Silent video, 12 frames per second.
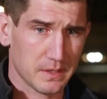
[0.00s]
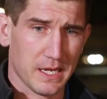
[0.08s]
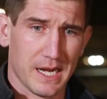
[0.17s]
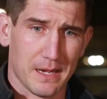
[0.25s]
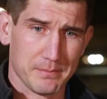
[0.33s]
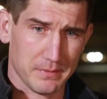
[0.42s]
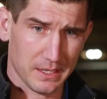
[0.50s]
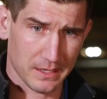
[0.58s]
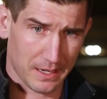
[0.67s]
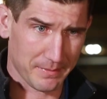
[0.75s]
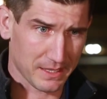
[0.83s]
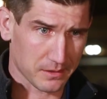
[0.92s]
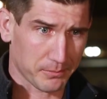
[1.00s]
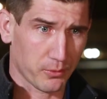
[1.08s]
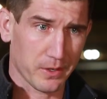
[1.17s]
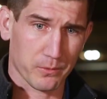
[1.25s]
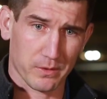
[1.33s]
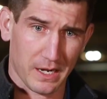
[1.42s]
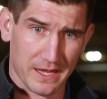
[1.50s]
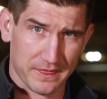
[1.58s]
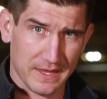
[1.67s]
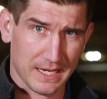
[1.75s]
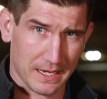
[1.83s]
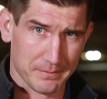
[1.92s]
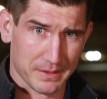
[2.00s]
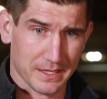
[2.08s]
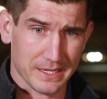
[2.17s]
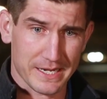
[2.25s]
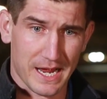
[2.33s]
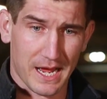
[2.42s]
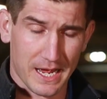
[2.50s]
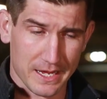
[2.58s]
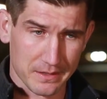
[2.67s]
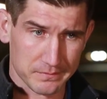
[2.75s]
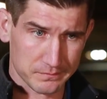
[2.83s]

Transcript: and I'm at the point where I think I'm going to die.